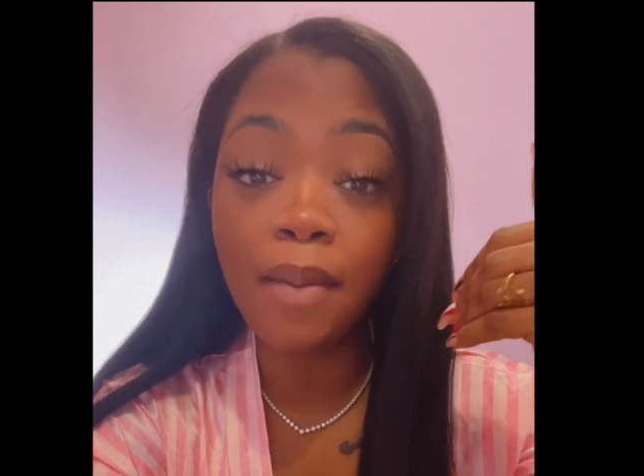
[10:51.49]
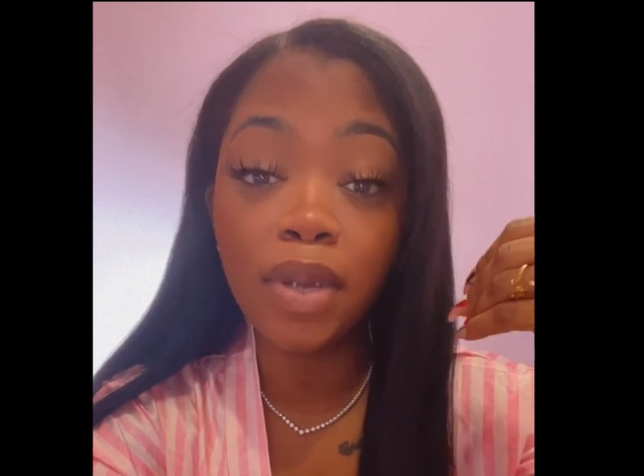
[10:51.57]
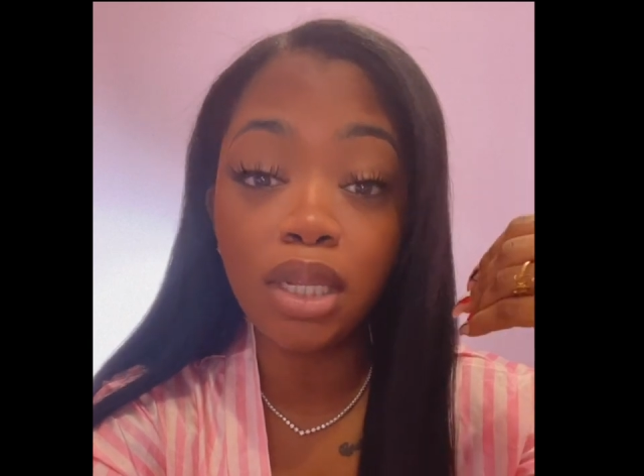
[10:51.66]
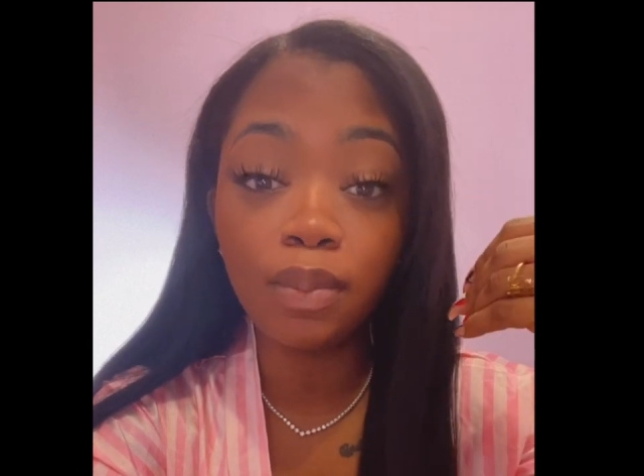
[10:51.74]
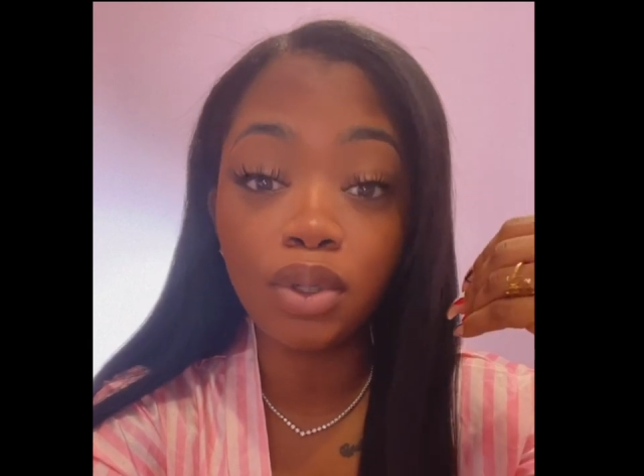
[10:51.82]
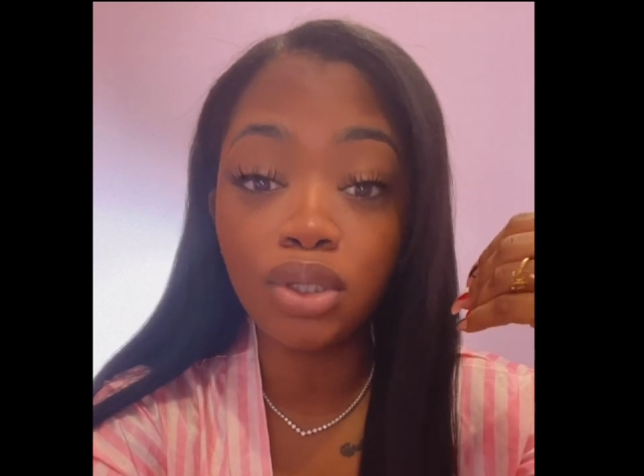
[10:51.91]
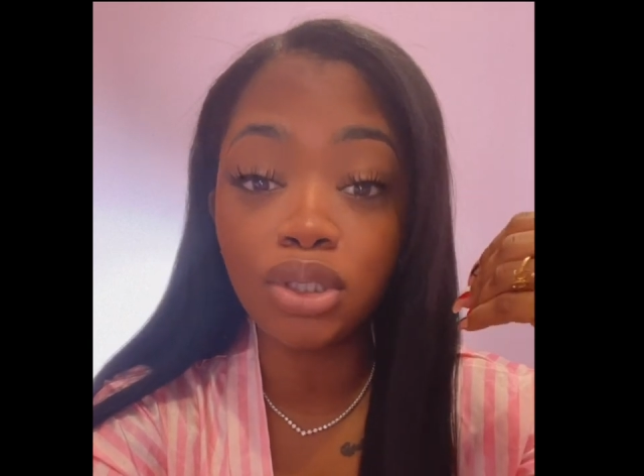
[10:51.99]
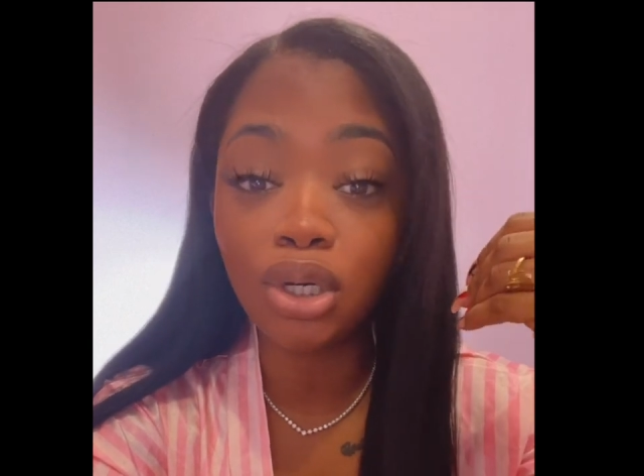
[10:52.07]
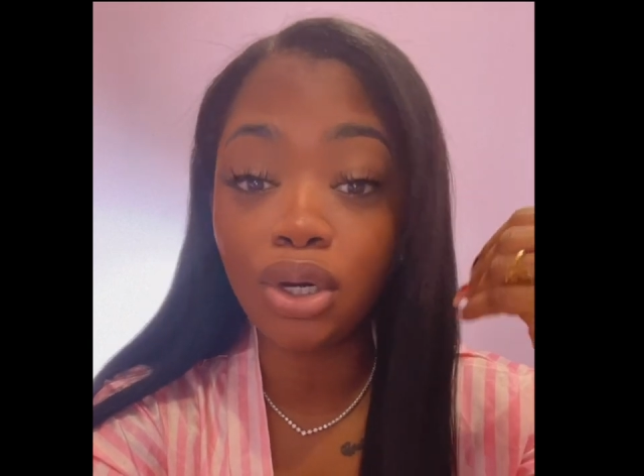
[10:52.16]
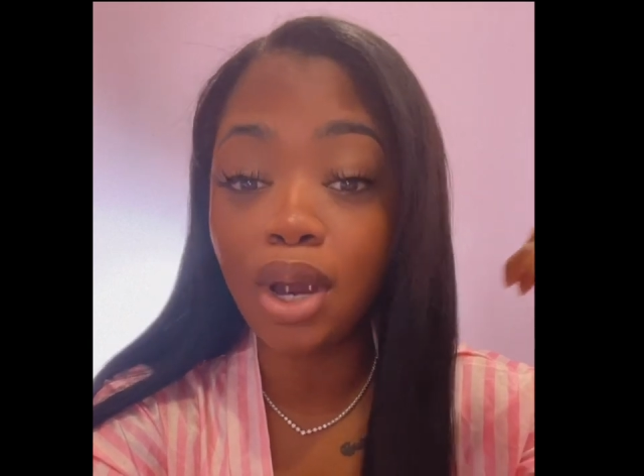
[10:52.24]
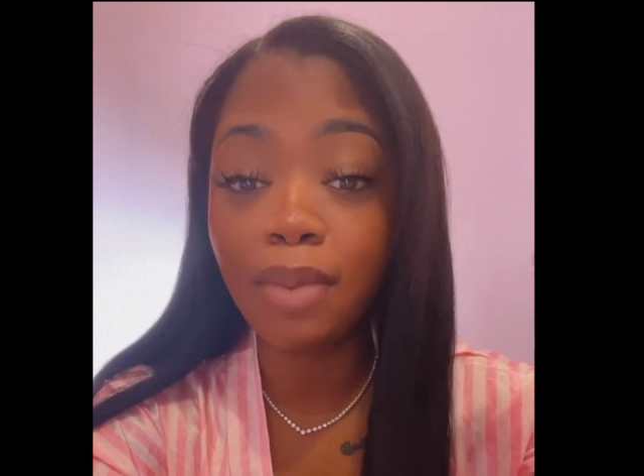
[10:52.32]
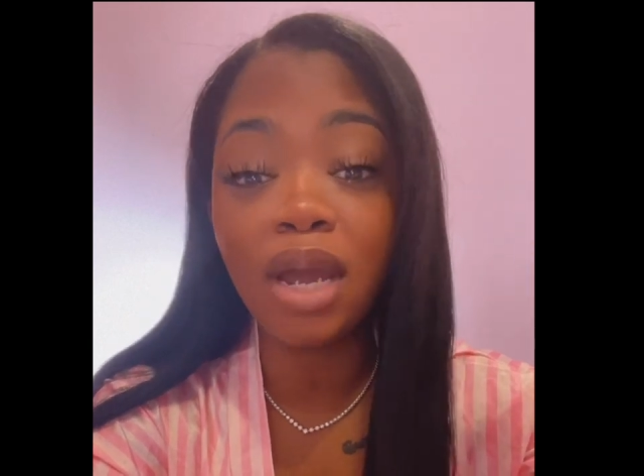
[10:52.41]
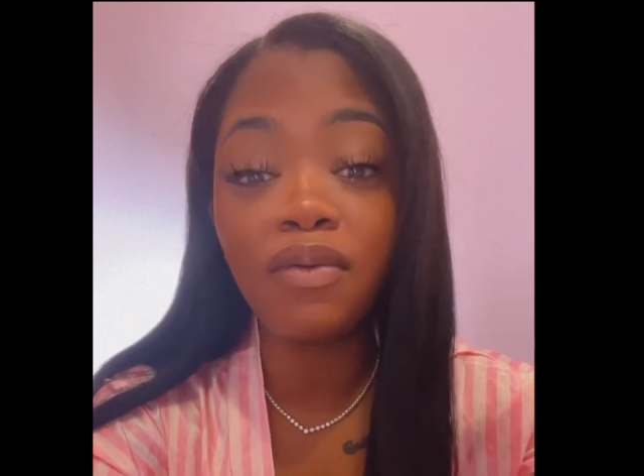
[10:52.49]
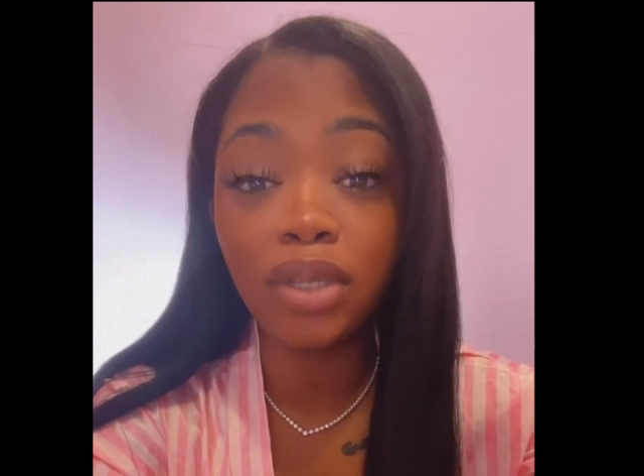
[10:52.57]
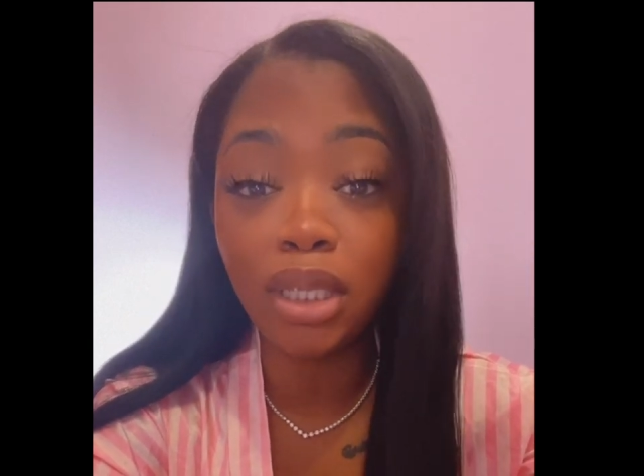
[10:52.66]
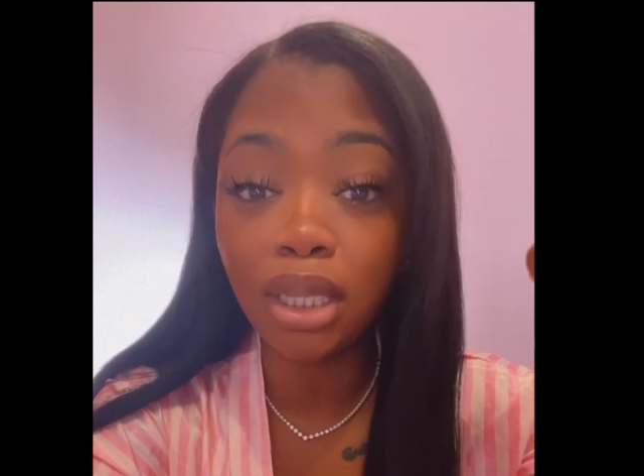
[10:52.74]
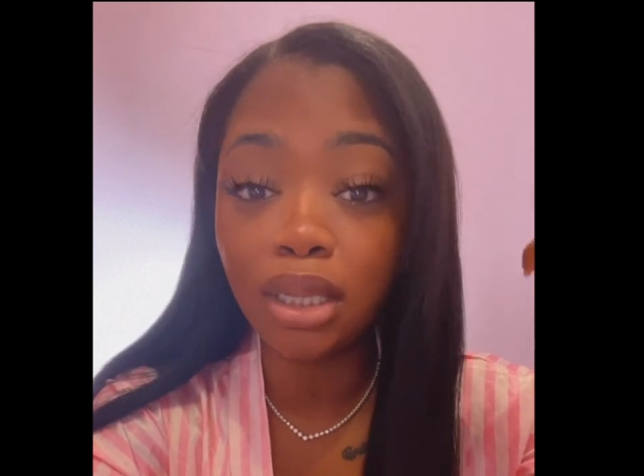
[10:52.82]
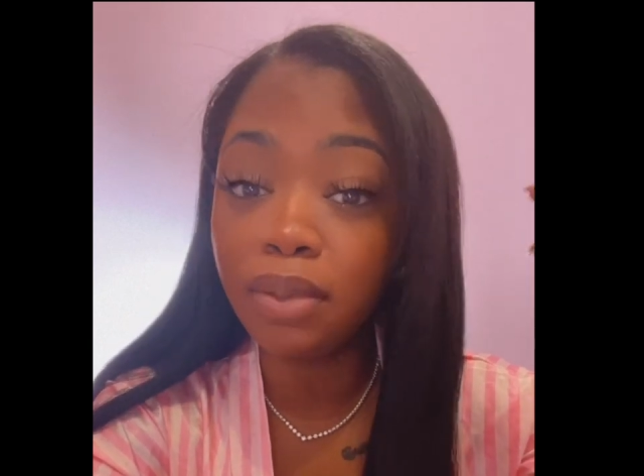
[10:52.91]
I'm a lip gloss girl. I'm not
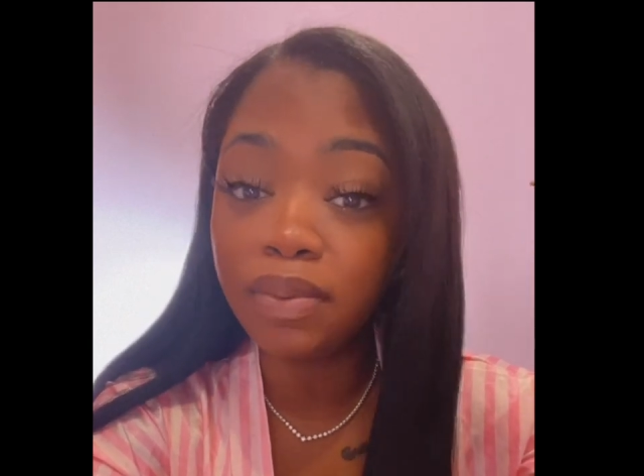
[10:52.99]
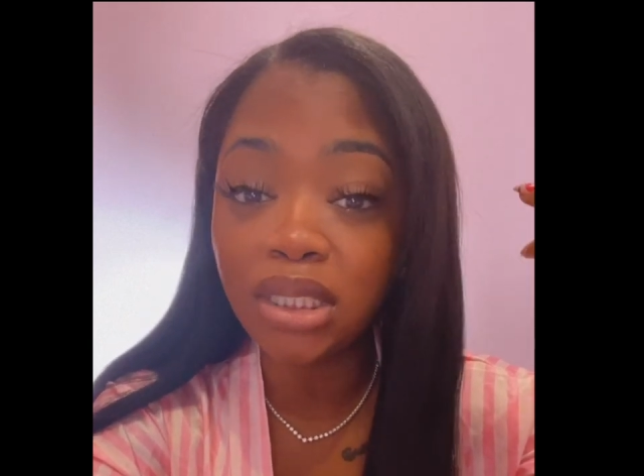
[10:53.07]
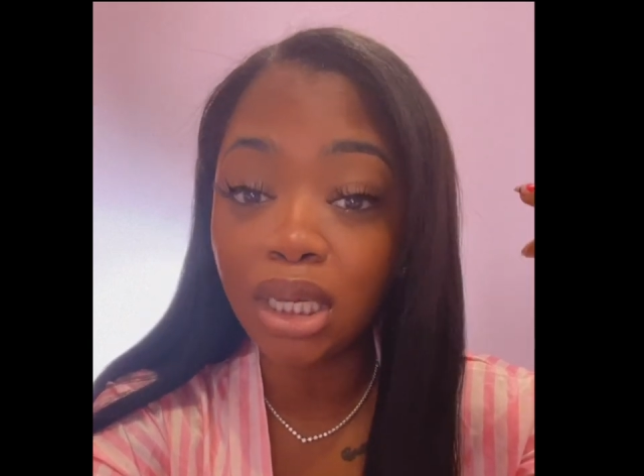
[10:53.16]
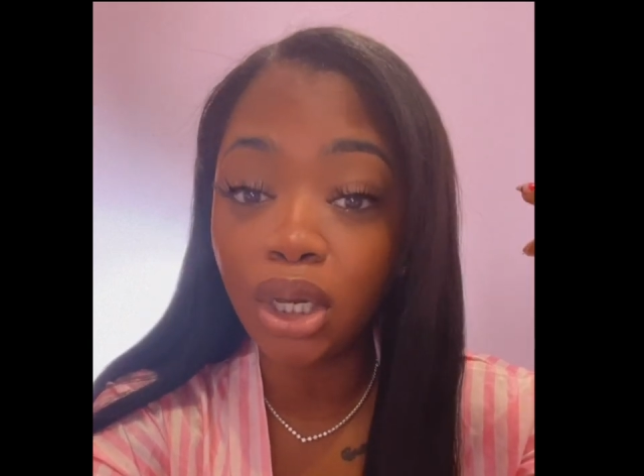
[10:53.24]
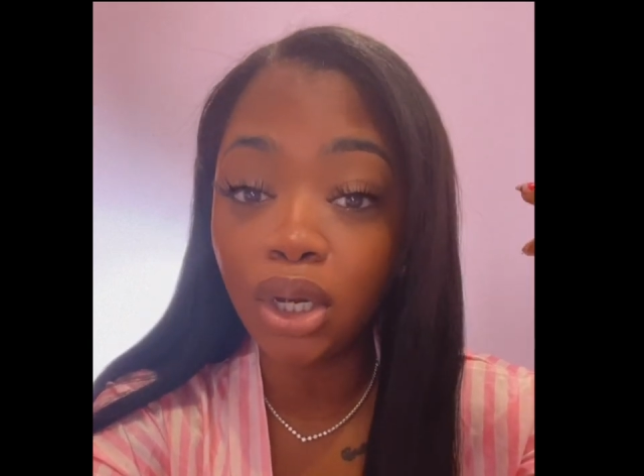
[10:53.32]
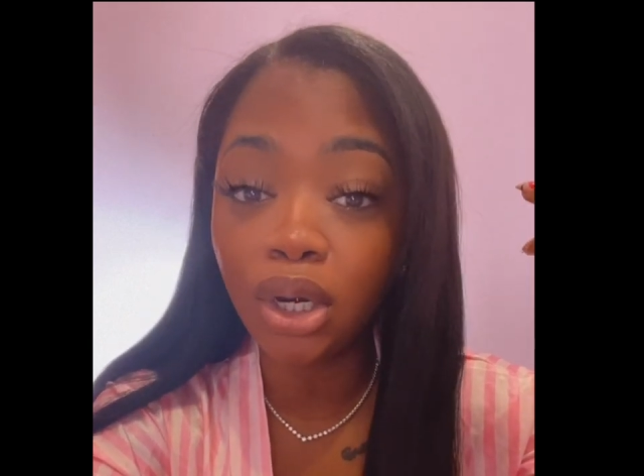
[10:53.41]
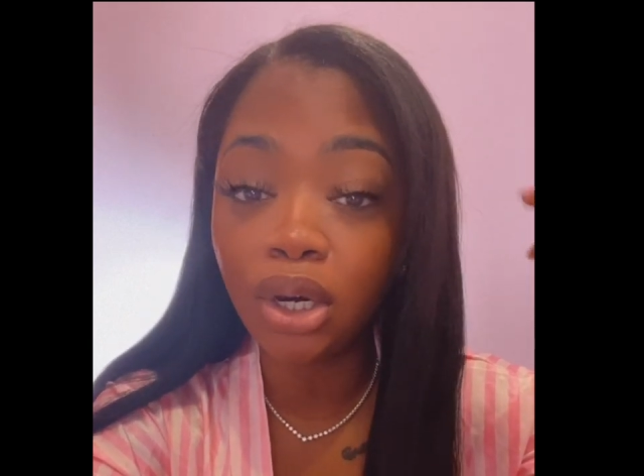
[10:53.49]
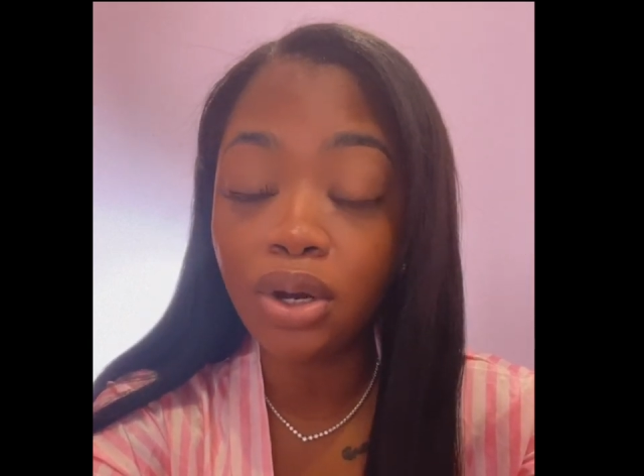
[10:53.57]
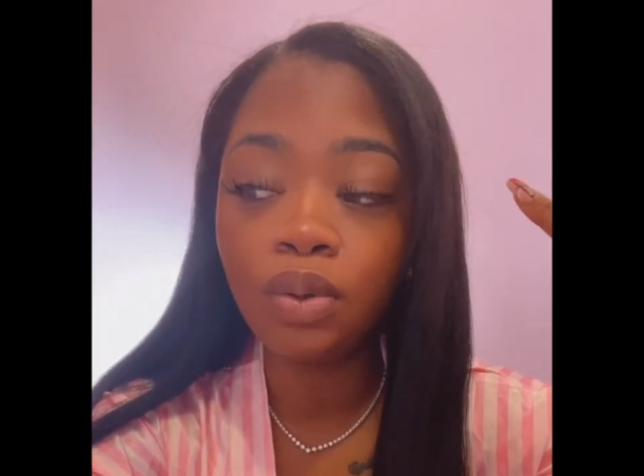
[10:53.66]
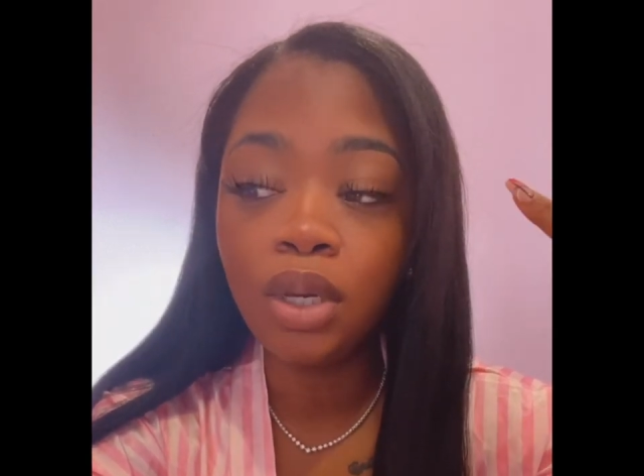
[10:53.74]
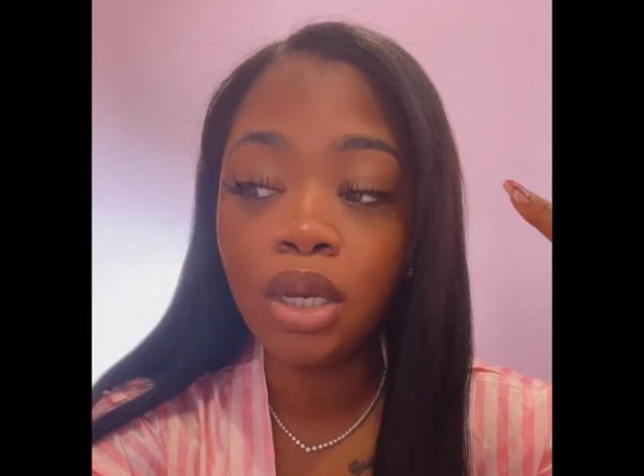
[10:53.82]
really a lipstick girl.